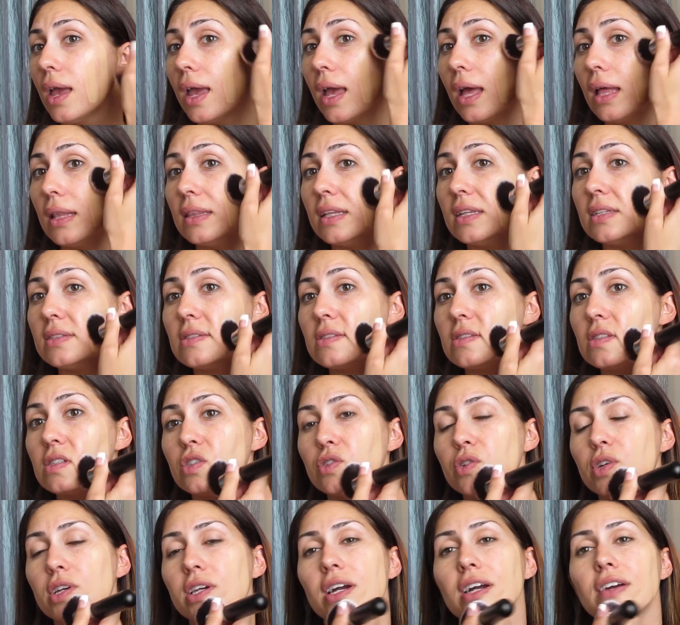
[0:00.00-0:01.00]
And this is a
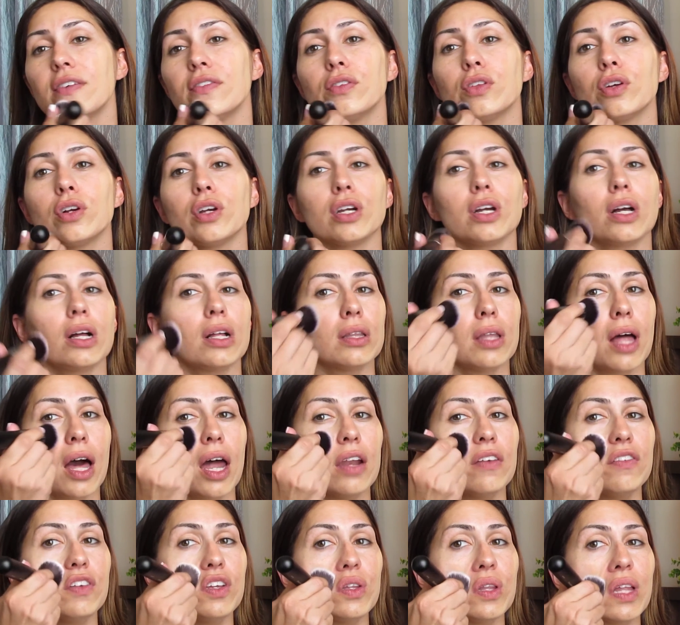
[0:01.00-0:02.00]
trick I've learned. A
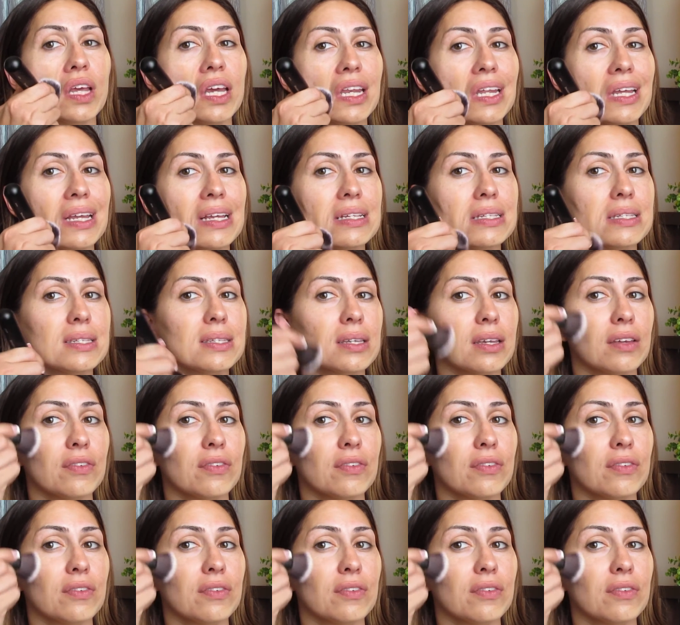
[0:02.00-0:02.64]
lot of you ladies,